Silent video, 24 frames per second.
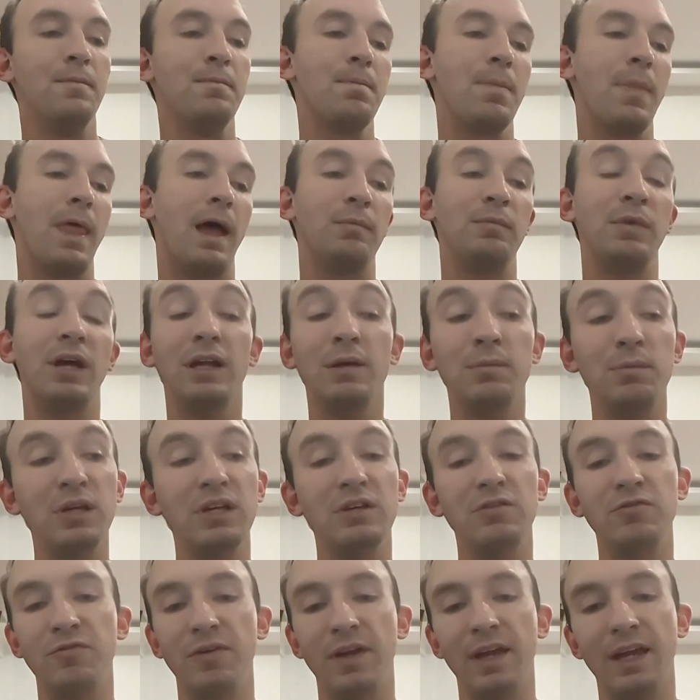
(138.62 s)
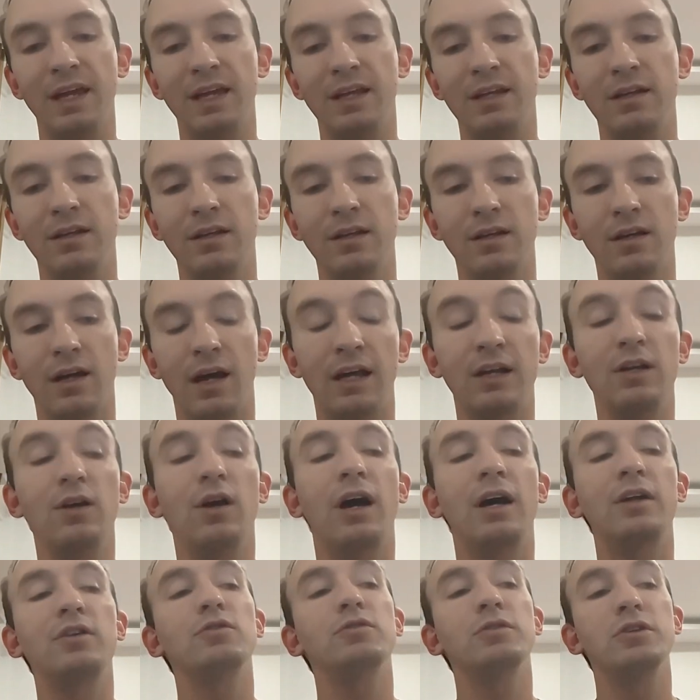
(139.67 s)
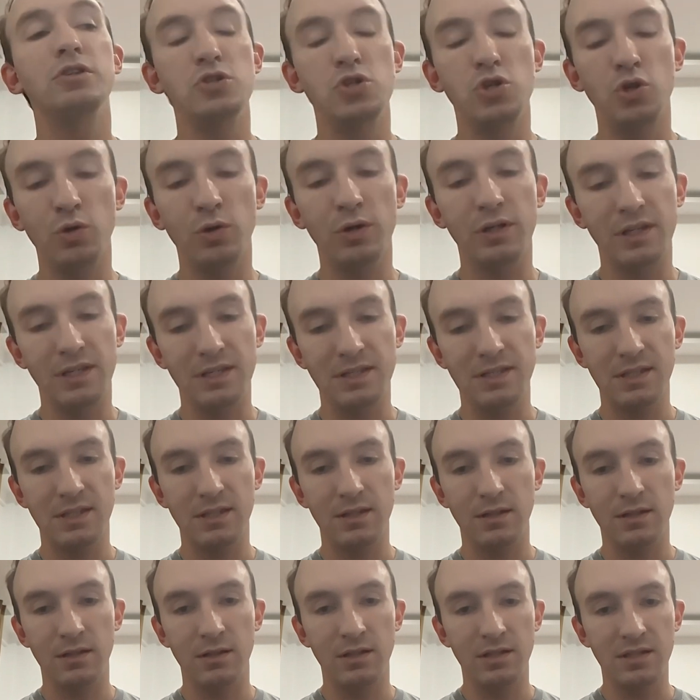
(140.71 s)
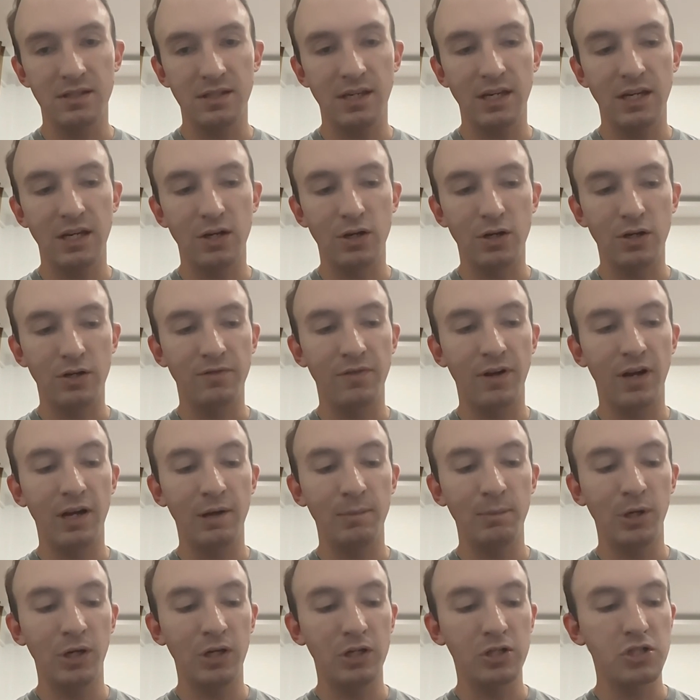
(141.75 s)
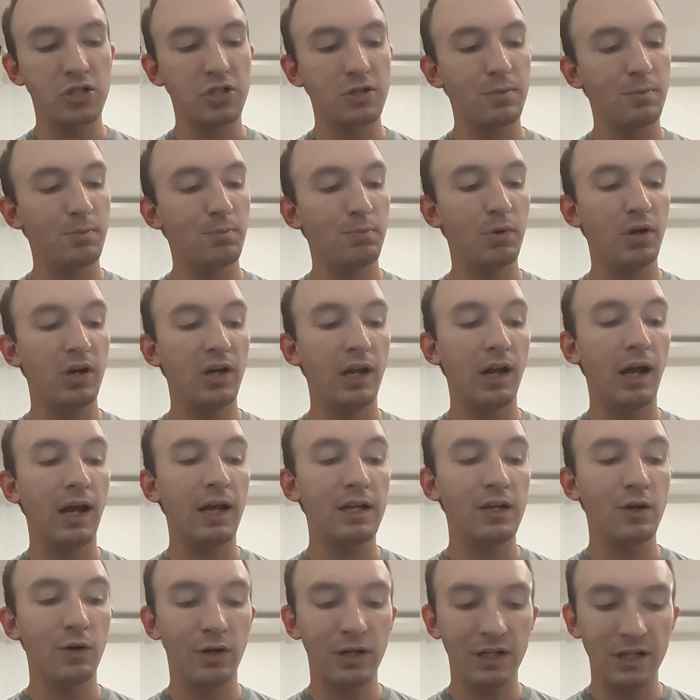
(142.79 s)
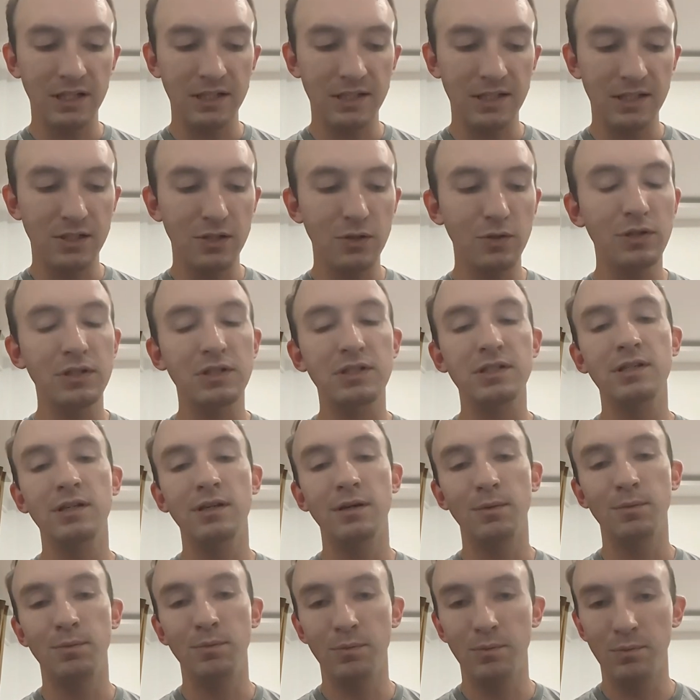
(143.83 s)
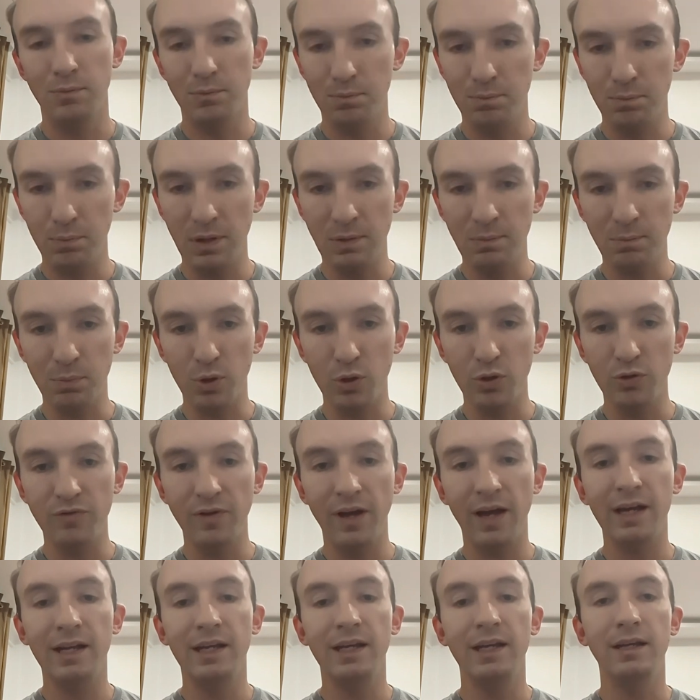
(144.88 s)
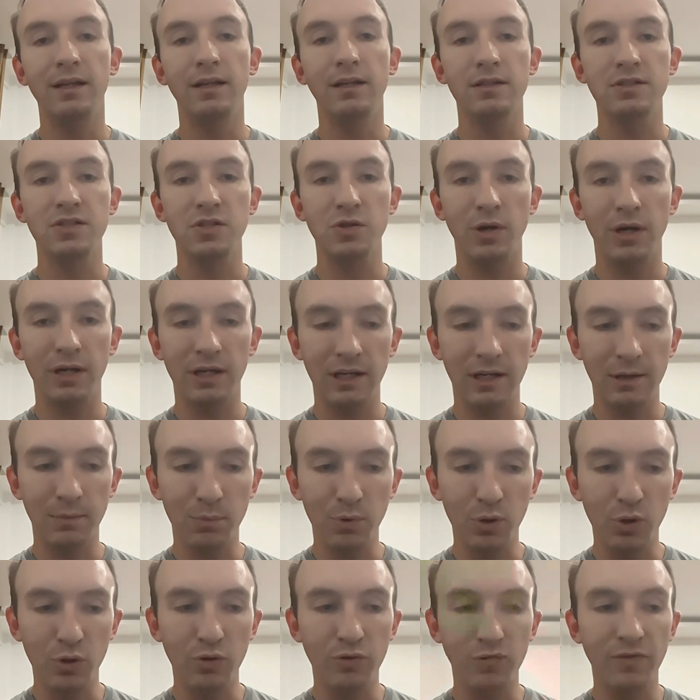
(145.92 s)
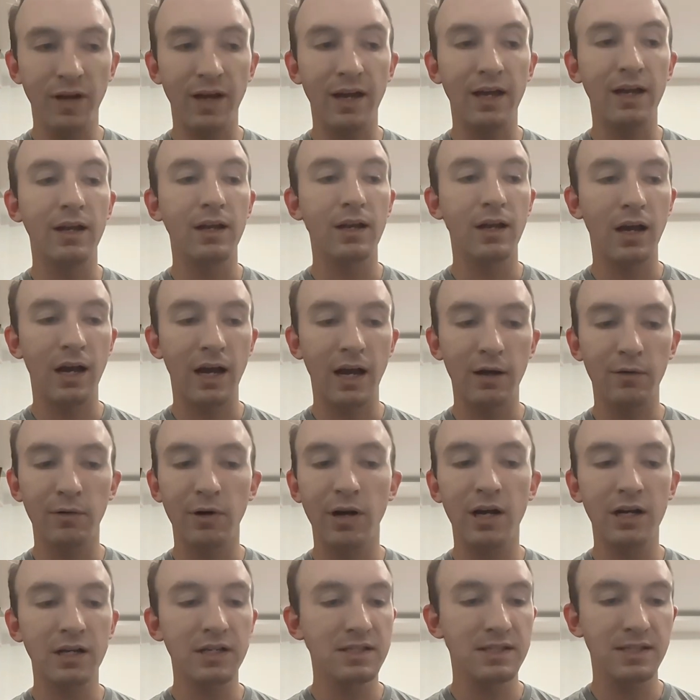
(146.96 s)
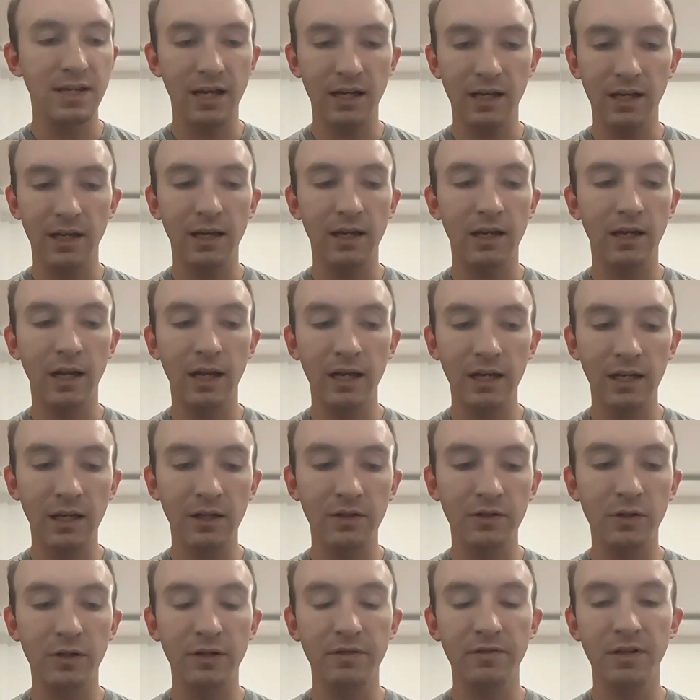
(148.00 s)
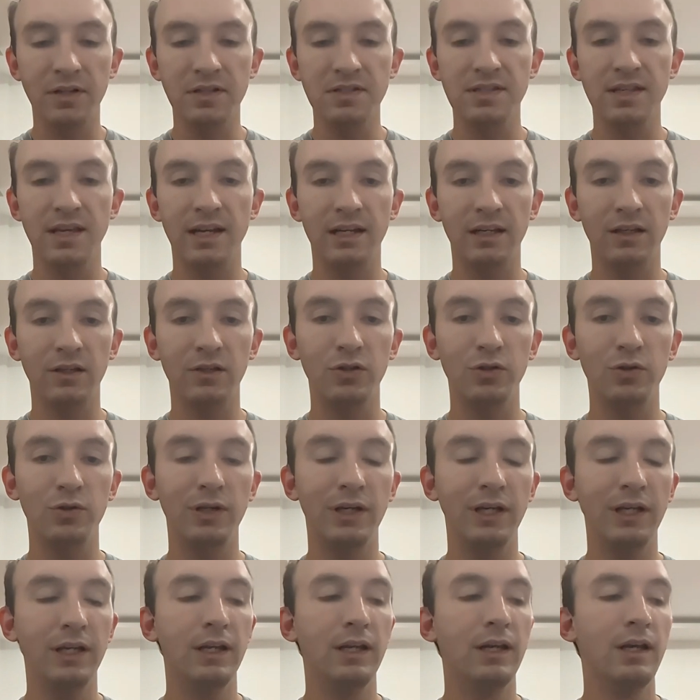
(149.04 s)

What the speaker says: I'm not a big fan. I don't enjoy the Ski Erg very much, but I know I need to do it to improve at it so I can improve at Hyrox, DECA, and any other events that include it.